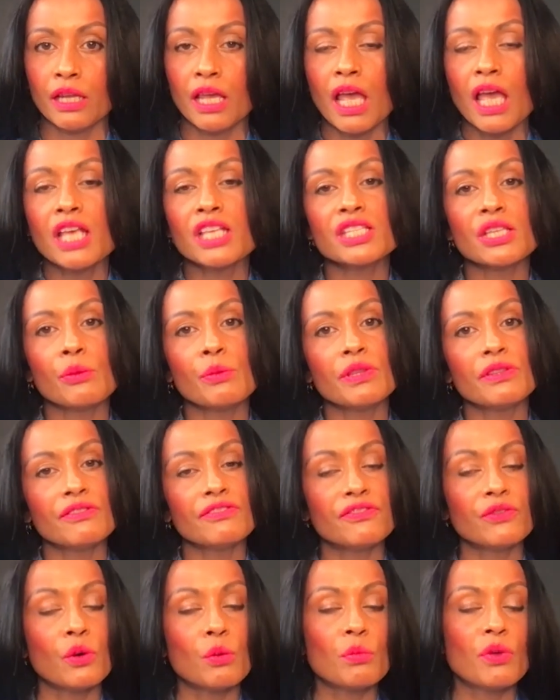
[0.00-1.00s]
So in the
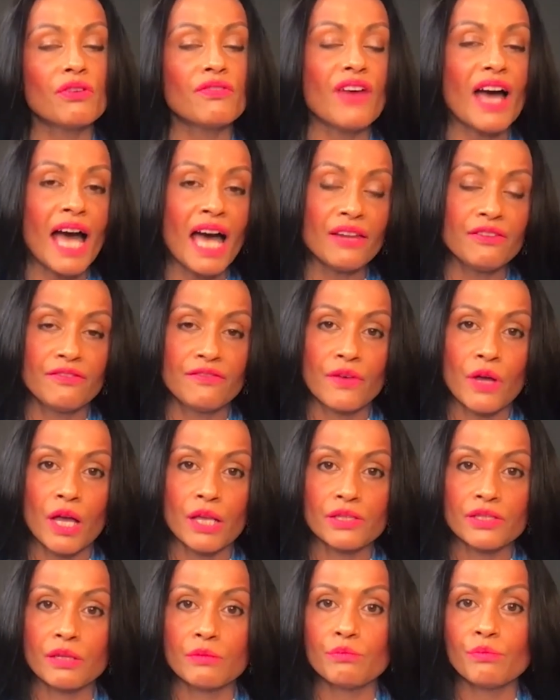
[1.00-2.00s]
form of adverts
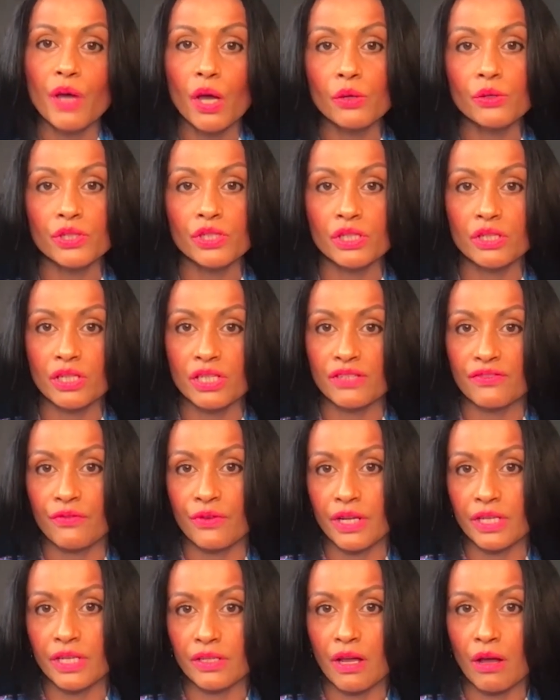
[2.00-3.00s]
and posters, for
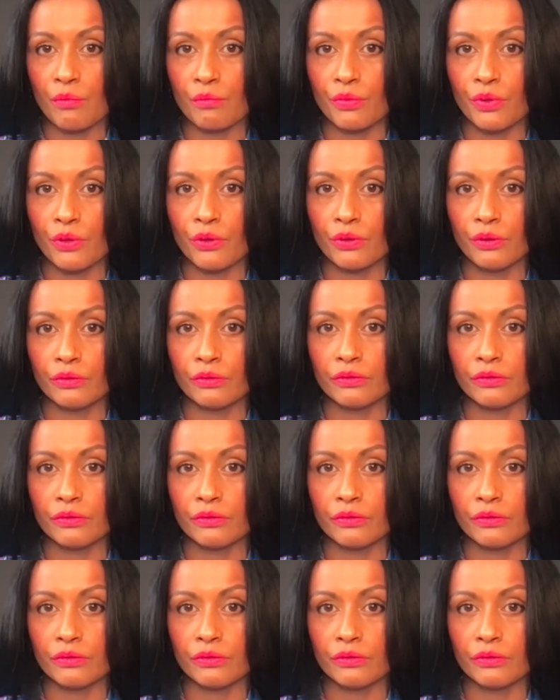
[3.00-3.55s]
example.